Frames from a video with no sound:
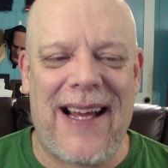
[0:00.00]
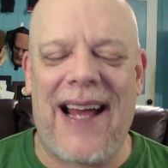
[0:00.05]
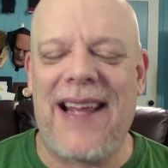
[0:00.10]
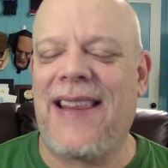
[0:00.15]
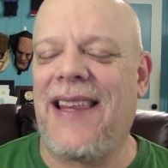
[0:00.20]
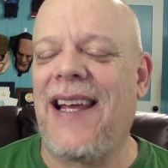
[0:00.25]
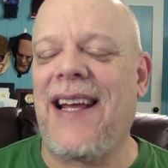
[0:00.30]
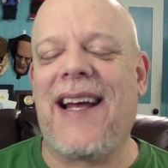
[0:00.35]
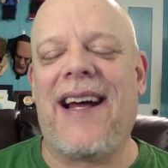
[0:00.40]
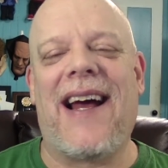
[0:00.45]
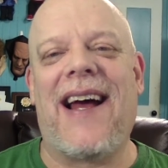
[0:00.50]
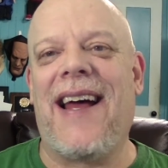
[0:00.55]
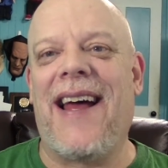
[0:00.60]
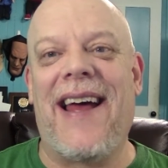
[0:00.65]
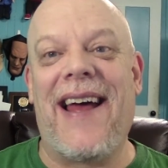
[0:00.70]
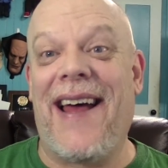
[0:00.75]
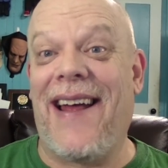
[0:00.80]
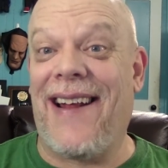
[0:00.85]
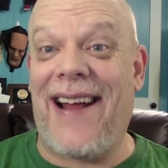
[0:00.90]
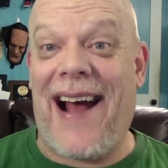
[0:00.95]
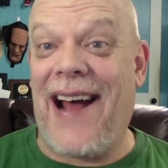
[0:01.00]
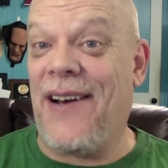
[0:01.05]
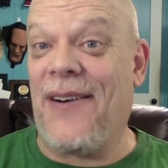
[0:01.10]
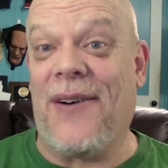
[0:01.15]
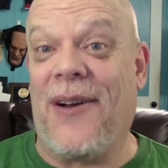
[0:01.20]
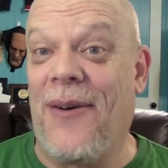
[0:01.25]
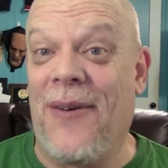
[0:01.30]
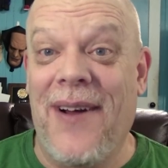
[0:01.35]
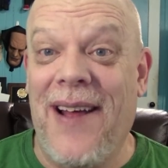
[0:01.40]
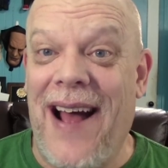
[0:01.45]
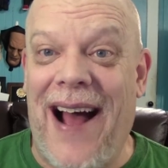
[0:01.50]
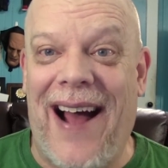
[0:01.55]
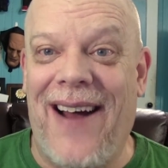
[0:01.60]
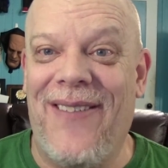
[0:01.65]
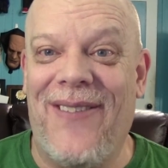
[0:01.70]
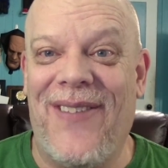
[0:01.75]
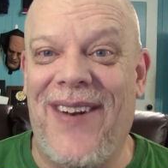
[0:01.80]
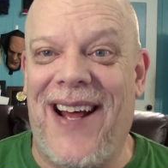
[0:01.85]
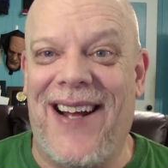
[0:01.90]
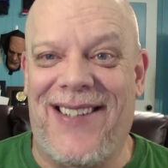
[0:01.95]
I don't know.
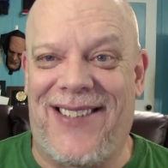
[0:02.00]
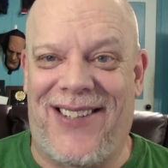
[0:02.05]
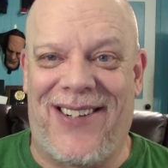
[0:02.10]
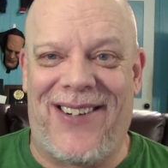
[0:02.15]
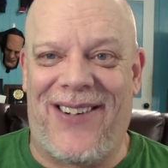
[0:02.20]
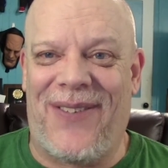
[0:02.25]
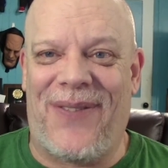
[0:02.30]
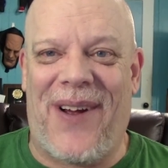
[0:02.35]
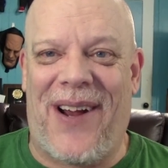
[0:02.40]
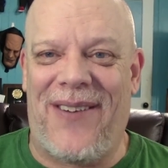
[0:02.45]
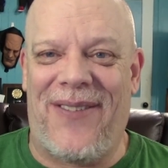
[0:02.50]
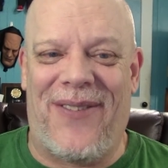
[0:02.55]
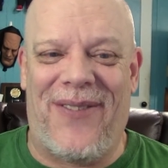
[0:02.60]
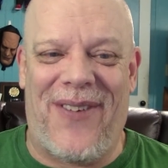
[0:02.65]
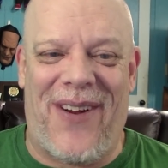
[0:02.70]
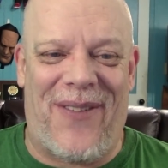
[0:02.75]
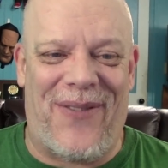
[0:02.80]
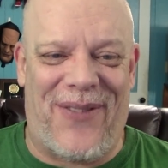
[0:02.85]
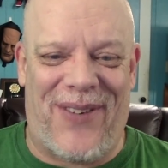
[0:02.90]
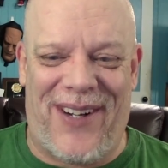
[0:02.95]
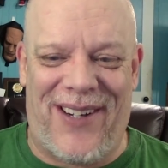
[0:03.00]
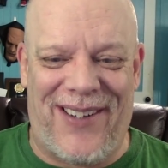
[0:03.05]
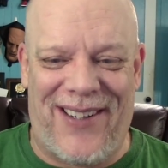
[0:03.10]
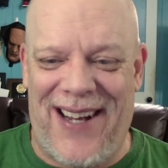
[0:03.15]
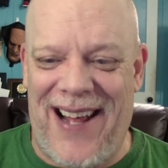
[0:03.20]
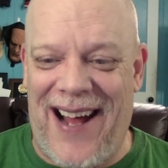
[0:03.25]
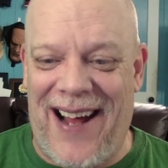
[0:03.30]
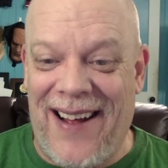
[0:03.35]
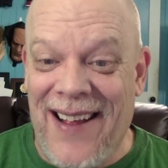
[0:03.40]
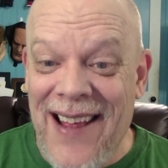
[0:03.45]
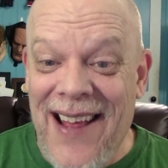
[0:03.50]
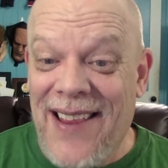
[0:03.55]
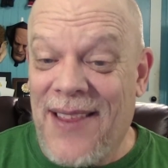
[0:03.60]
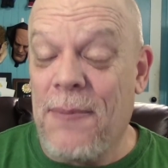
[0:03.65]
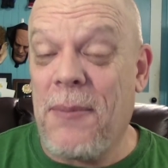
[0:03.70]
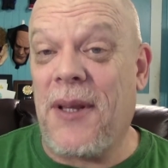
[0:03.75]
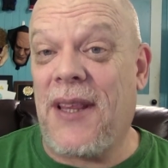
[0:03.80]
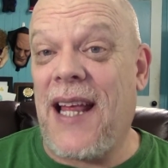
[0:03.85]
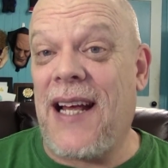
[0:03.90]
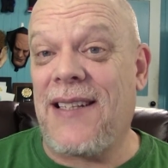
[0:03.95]
I'm not sure if I remember it or not.
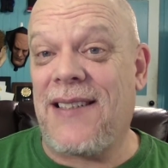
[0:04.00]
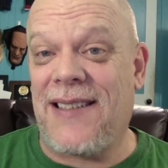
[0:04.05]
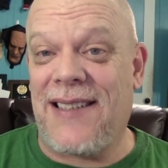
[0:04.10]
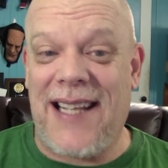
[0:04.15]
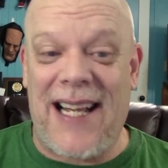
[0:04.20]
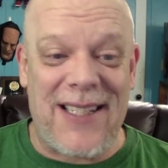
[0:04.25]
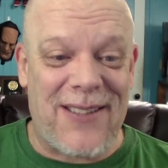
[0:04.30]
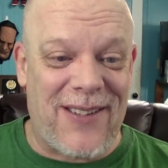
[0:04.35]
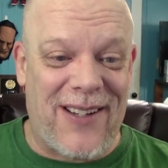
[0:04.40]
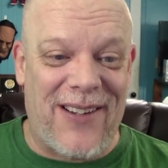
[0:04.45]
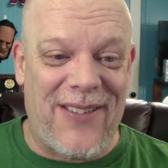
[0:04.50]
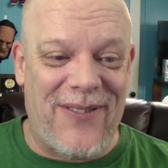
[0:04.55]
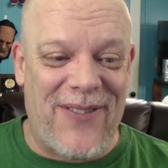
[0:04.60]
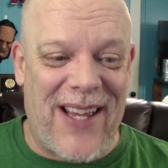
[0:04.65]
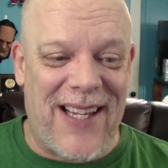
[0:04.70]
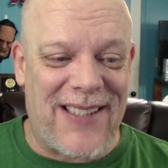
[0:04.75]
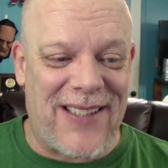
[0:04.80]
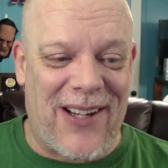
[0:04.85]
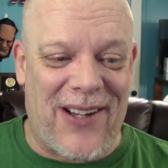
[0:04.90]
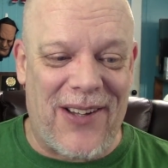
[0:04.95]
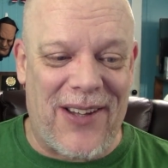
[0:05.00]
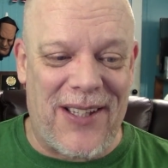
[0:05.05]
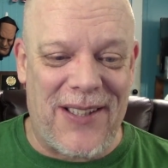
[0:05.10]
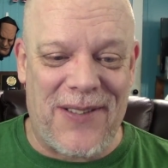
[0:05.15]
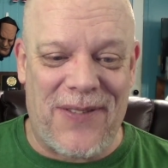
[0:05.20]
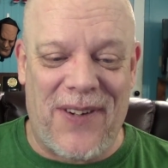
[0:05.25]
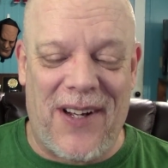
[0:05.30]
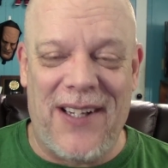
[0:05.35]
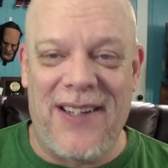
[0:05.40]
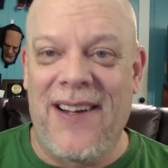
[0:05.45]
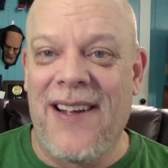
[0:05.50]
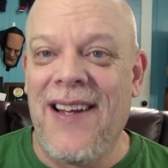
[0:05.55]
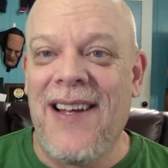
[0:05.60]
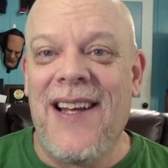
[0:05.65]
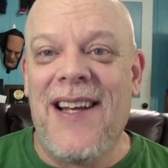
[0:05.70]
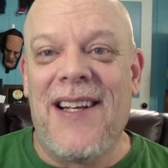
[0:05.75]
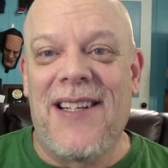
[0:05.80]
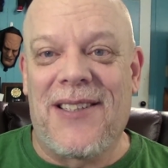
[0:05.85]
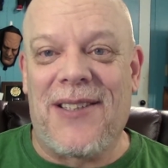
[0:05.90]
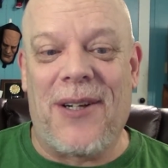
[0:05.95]
But that's what makes all this fun.
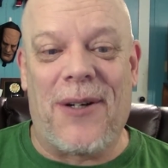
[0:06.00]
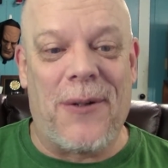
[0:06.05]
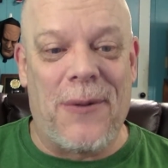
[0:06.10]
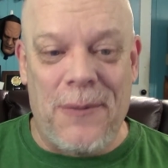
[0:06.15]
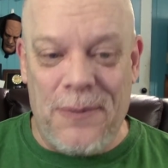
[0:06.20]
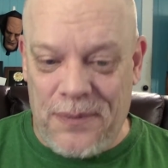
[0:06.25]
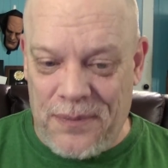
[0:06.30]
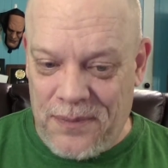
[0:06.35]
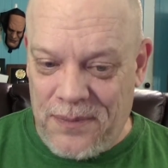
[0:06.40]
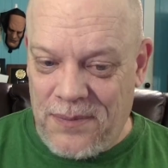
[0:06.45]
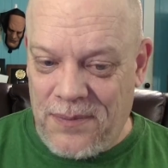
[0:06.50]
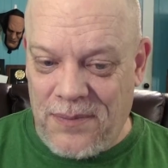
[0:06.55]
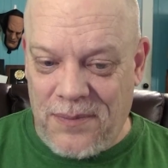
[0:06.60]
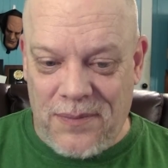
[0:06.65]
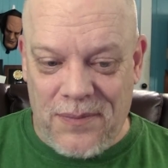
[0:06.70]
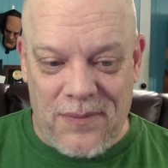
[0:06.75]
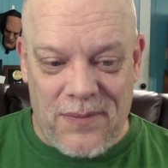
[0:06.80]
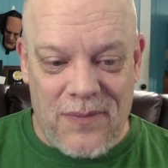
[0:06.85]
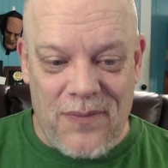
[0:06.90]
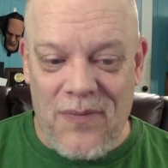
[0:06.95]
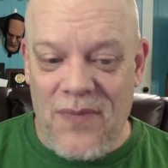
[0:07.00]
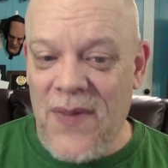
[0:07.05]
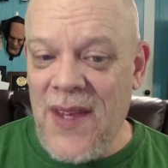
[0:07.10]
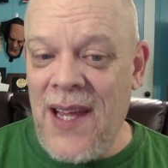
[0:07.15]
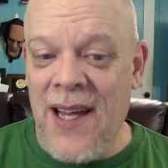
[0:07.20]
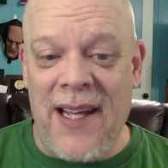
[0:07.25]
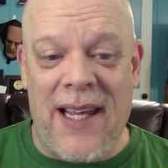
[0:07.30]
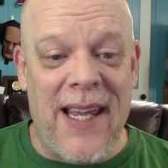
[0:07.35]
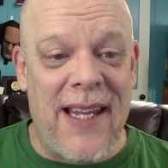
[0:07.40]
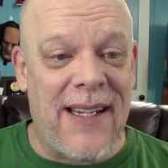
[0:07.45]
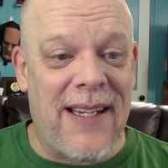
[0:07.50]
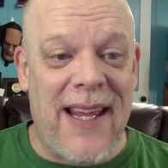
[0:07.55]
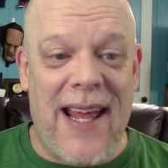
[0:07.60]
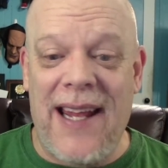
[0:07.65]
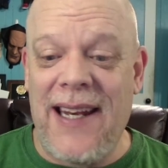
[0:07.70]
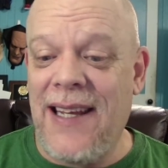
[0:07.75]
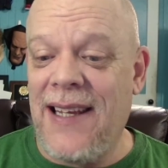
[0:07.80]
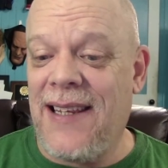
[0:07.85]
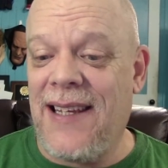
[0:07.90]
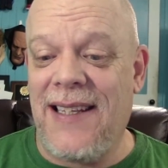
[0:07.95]
So, again,
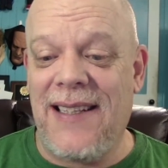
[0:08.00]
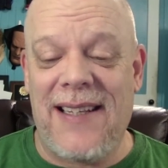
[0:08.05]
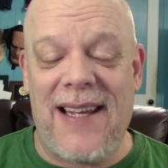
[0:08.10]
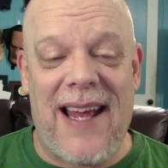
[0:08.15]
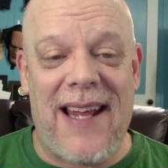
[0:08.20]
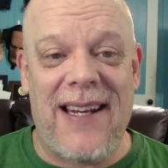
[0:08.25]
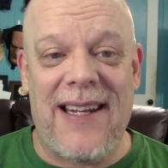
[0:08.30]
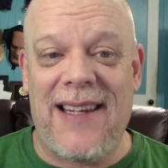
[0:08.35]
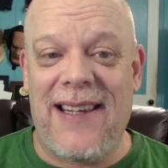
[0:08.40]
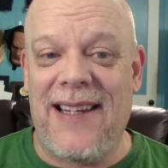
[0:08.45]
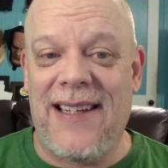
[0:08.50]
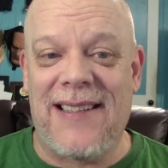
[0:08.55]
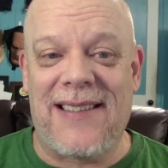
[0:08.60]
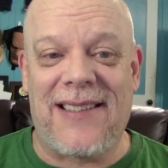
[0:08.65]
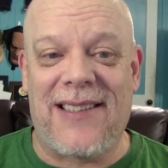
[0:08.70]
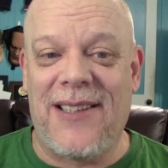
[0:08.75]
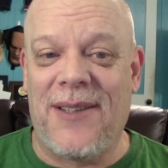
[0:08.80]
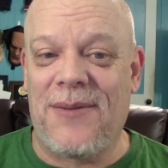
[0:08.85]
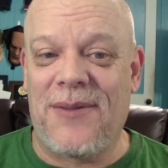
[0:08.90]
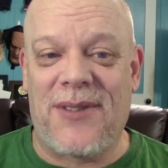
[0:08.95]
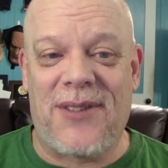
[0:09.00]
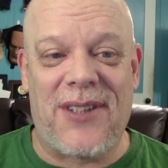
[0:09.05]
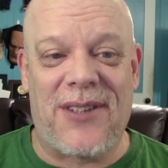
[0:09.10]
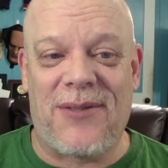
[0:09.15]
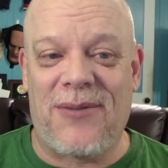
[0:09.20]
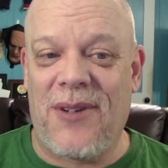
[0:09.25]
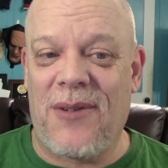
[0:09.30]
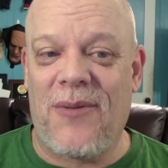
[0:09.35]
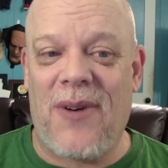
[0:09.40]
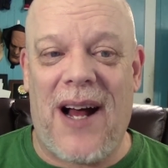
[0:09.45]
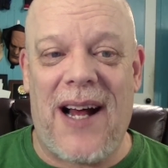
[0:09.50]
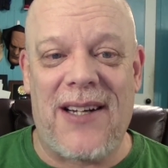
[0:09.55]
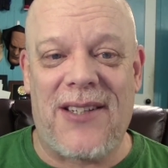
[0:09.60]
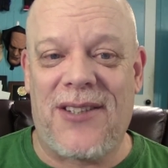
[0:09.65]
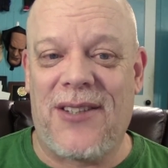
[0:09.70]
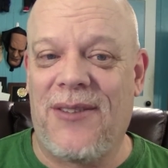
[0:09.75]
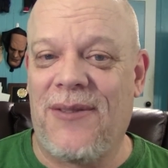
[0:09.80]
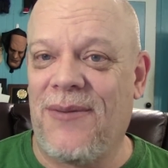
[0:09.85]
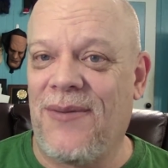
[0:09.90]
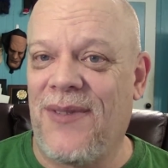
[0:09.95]
any of these clips, just
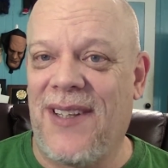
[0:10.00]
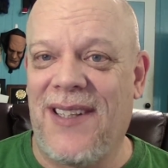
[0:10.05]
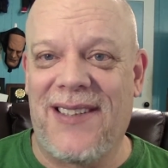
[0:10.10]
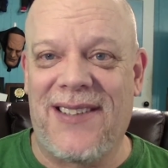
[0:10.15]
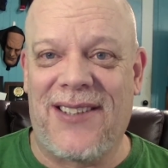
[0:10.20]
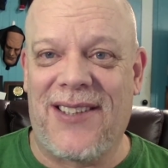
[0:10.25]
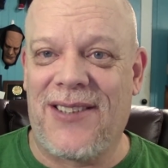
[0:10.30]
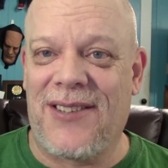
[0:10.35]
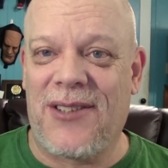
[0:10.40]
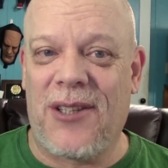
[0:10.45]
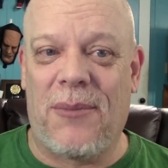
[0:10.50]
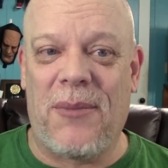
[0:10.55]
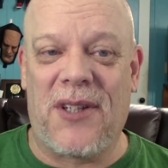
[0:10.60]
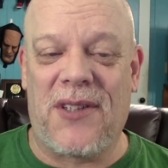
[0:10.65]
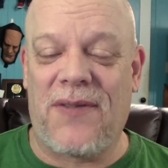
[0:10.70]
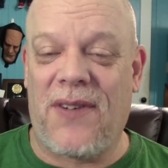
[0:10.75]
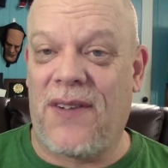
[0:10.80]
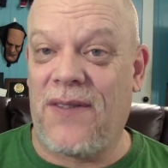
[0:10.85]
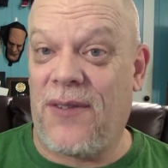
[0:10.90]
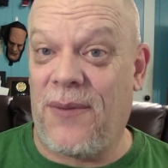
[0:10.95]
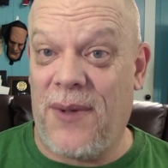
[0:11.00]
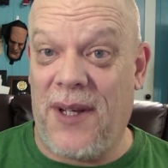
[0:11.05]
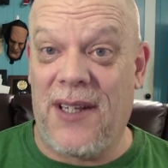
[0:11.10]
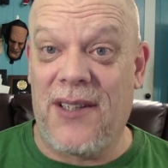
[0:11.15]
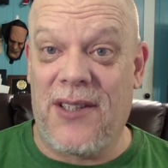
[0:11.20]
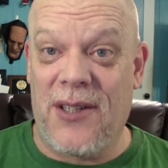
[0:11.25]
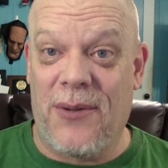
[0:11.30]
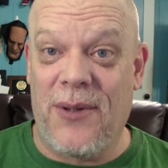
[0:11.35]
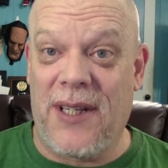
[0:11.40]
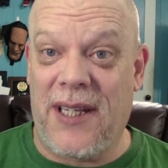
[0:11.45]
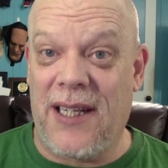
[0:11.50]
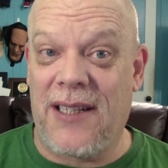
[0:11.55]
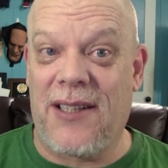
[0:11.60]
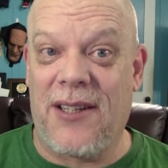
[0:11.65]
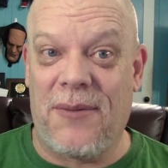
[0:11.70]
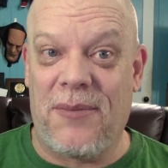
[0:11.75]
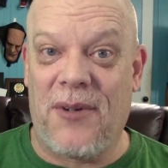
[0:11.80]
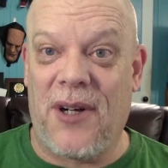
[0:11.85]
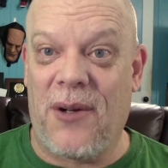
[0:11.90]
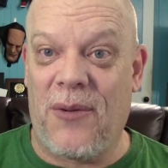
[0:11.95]
rewatching them is just so much fun for me until we get
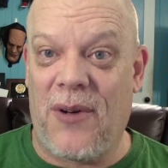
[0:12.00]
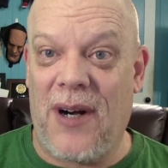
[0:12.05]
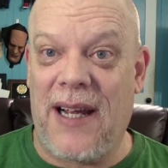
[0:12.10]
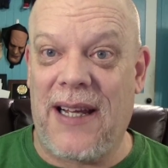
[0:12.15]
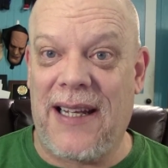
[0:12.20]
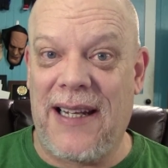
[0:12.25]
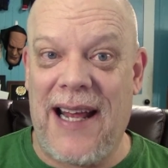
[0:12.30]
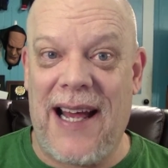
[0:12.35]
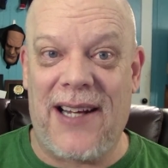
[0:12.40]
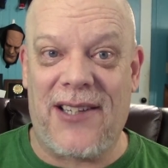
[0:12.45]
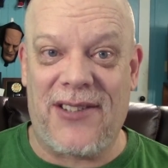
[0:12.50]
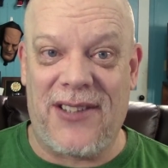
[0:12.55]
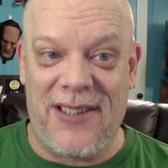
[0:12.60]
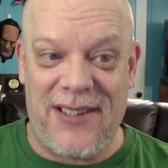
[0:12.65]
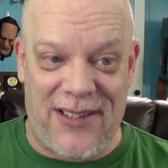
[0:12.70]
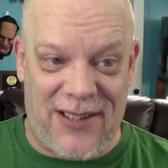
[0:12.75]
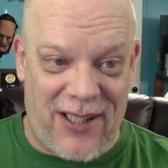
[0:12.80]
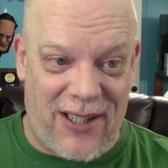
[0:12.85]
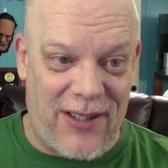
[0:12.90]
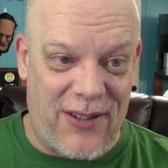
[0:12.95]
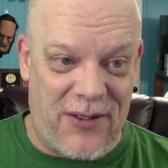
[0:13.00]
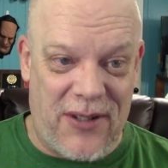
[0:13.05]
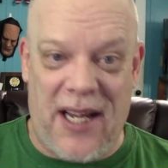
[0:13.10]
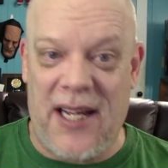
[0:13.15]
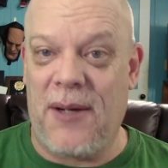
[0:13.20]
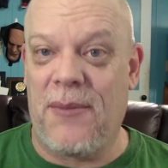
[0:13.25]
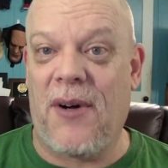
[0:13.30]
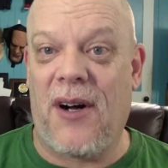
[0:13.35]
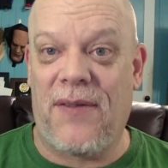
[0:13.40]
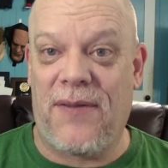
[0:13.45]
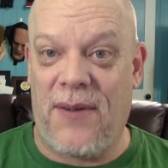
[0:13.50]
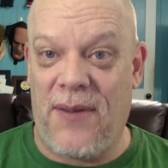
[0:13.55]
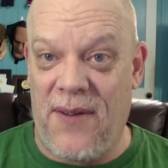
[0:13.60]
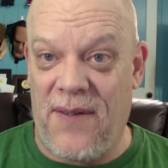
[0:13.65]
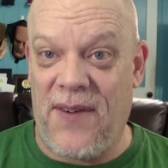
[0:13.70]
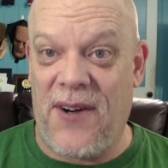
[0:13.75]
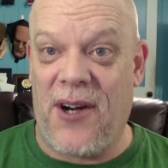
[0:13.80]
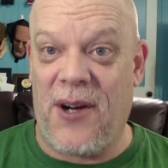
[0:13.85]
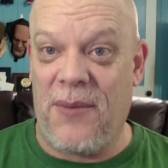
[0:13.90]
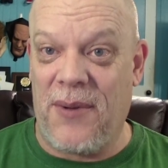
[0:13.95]
to the point where I can actually start Dragon Ball from
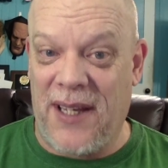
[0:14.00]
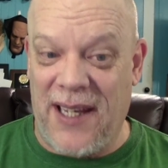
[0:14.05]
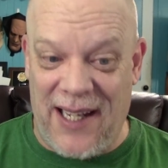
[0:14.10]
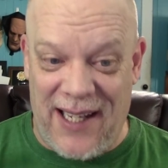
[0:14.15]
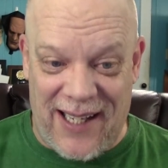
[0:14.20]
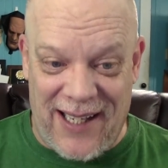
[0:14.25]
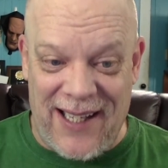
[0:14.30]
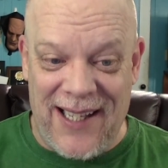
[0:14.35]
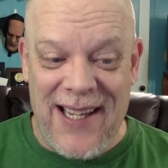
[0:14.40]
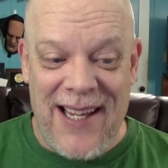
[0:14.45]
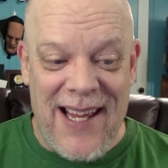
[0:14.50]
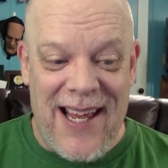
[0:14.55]
the very beginning